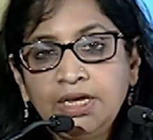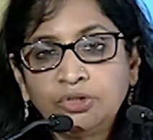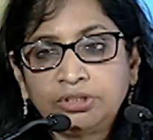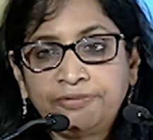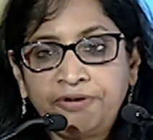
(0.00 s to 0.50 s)

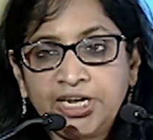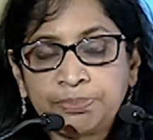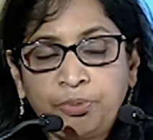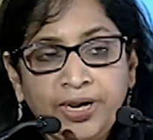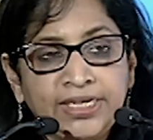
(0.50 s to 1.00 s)
So the
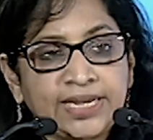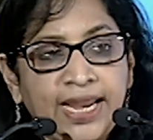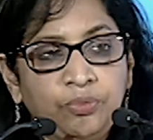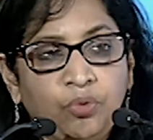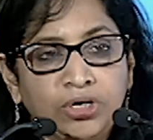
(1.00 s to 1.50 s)
first point
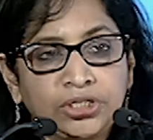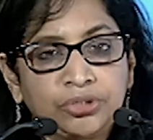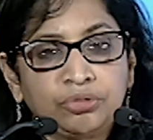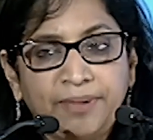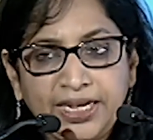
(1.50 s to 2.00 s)
I want
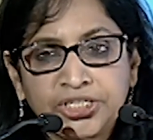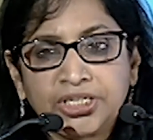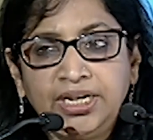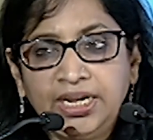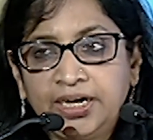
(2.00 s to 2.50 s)
to
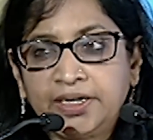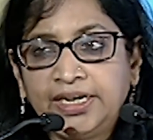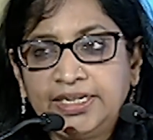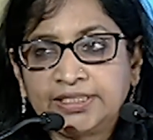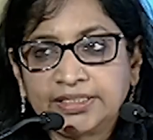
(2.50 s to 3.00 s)
mention here
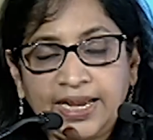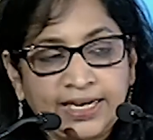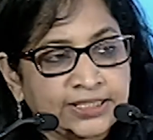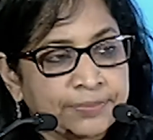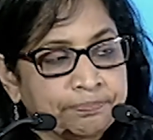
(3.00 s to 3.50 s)
is that